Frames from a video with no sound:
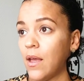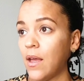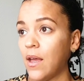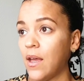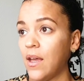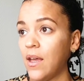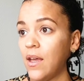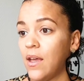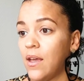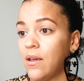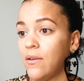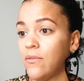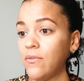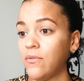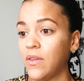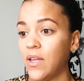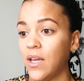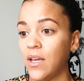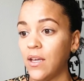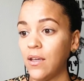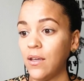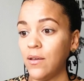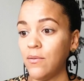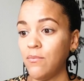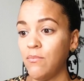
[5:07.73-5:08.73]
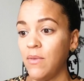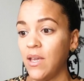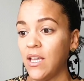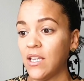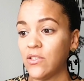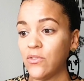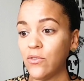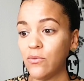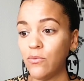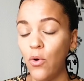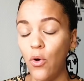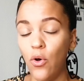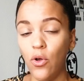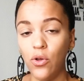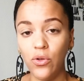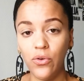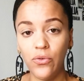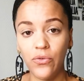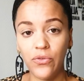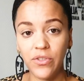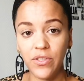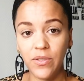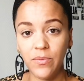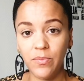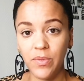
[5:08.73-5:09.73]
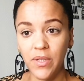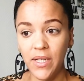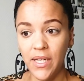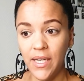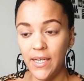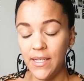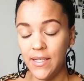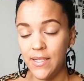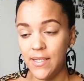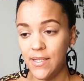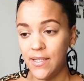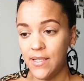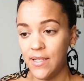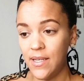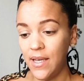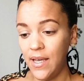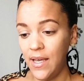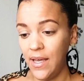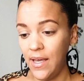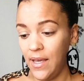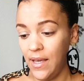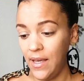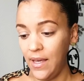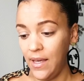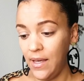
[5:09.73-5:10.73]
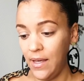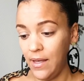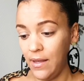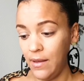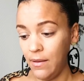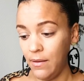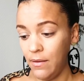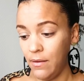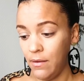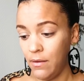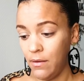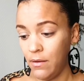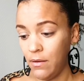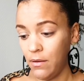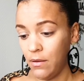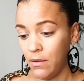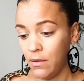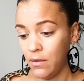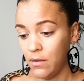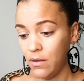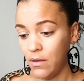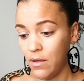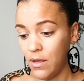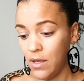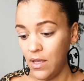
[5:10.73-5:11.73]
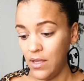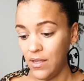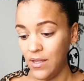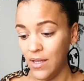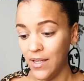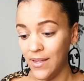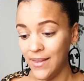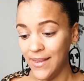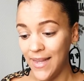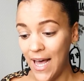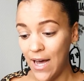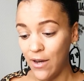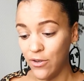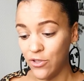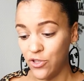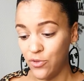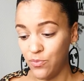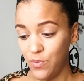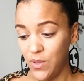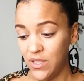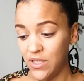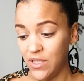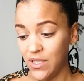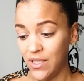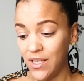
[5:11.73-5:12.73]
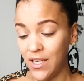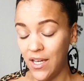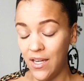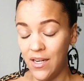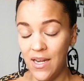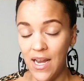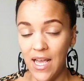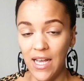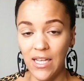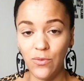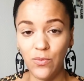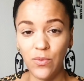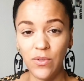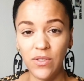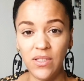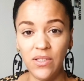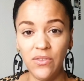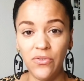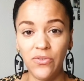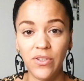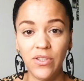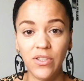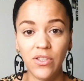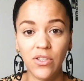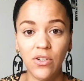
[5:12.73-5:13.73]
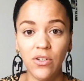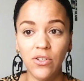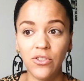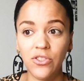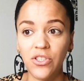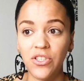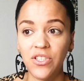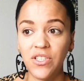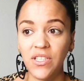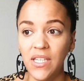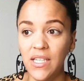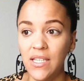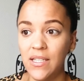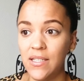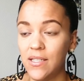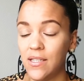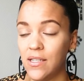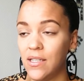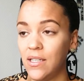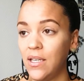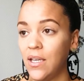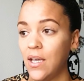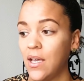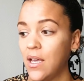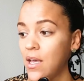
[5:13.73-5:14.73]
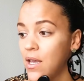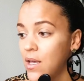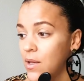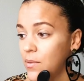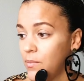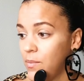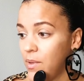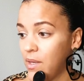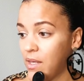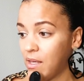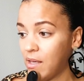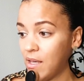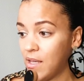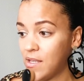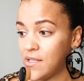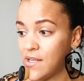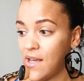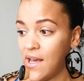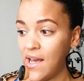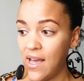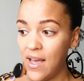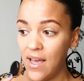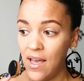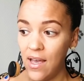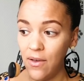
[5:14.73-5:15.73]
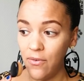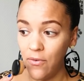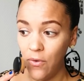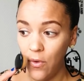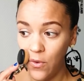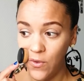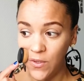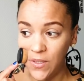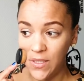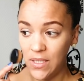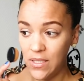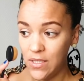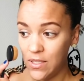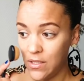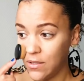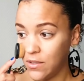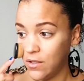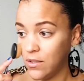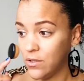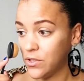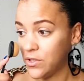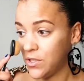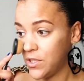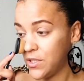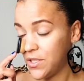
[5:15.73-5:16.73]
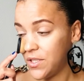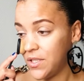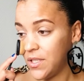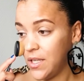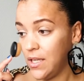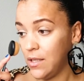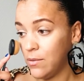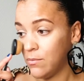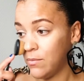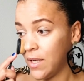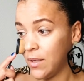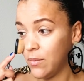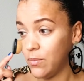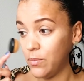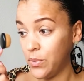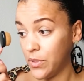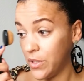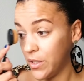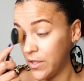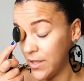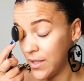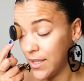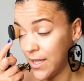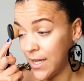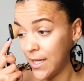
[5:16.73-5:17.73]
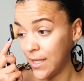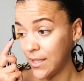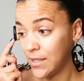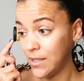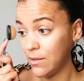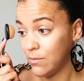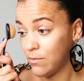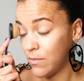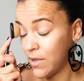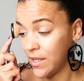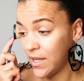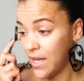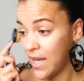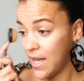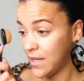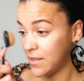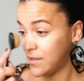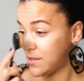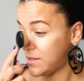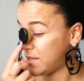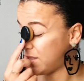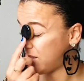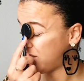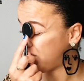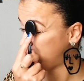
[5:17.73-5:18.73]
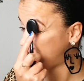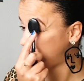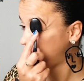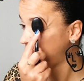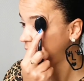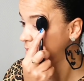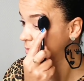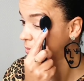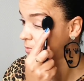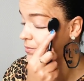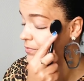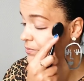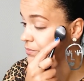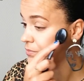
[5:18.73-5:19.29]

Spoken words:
I have like a mix from all over the place, and it allows me to connect with different cultures easily because I have all these cultures in my bloodline, in my ancestry.